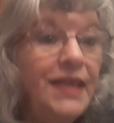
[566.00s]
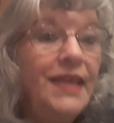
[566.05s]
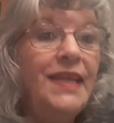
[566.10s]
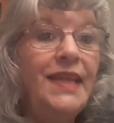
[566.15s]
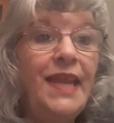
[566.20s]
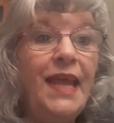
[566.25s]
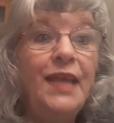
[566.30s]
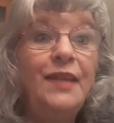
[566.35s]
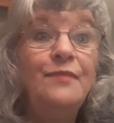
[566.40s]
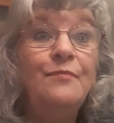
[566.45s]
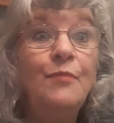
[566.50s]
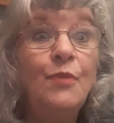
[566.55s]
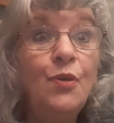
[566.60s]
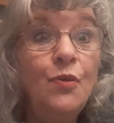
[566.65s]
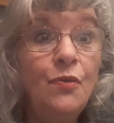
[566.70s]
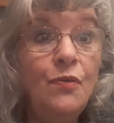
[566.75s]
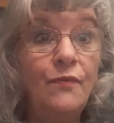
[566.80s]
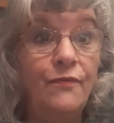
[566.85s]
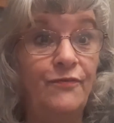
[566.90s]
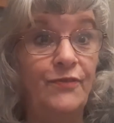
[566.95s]
It had
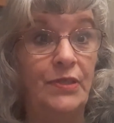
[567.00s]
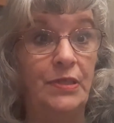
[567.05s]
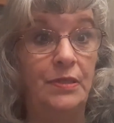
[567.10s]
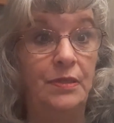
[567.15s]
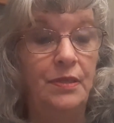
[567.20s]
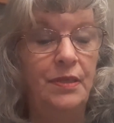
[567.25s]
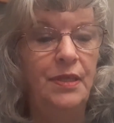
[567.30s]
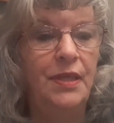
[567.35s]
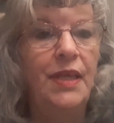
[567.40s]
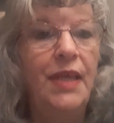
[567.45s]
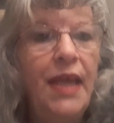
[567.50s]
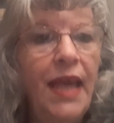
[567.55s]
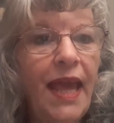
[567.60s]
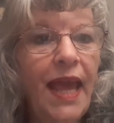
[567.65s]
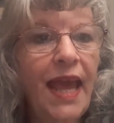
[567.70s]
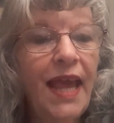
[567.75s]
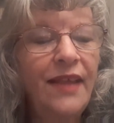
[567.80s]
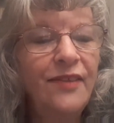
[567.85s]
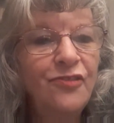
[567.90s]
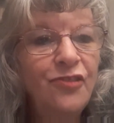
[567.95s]
moved.
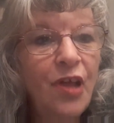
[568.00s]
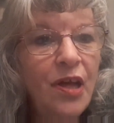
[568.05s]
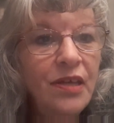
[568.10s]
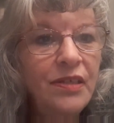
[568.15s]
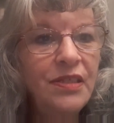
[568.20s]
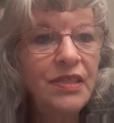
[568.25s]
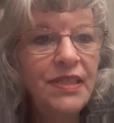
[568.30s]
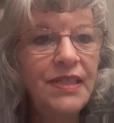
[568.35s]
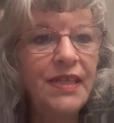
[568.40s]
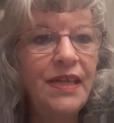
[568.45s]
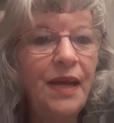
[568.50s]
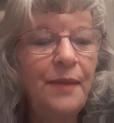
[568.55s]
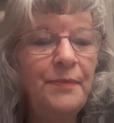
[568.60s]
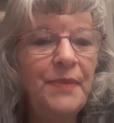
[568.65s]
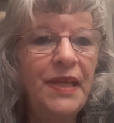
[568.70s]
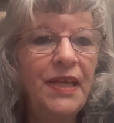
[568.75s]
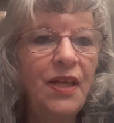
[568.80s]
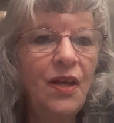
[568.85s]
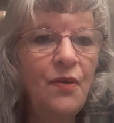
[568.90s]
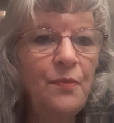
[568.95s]
And luckily, I'm
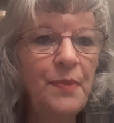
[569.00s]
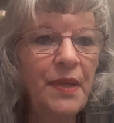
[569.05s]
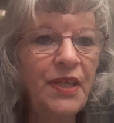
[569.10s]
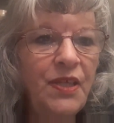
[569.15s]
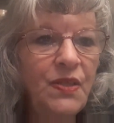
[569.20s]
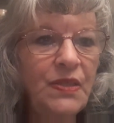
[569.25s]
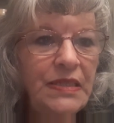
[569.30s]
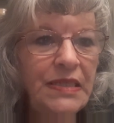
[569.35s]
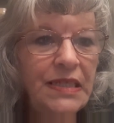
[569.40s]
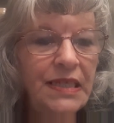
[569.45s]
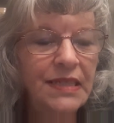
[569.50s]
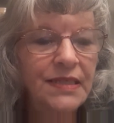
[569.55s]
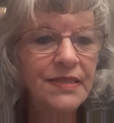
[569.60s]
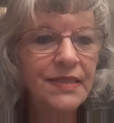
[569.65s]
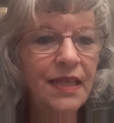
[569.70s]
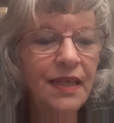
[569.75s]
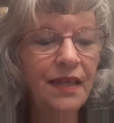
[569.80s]
like, oh my goodness.